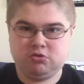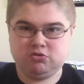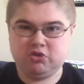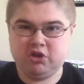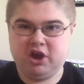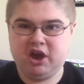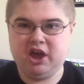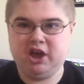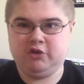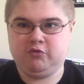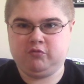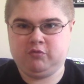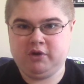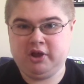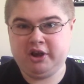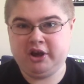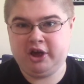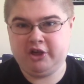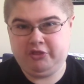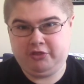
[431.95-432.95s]
Tide
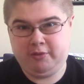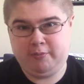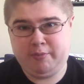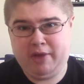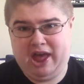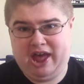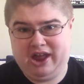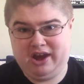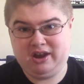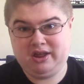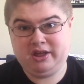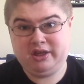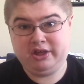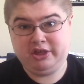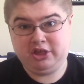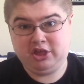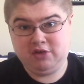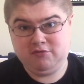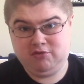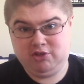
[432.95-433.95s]
right off the bat,
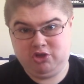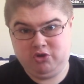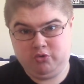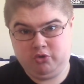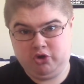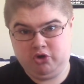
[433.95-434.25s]
giving you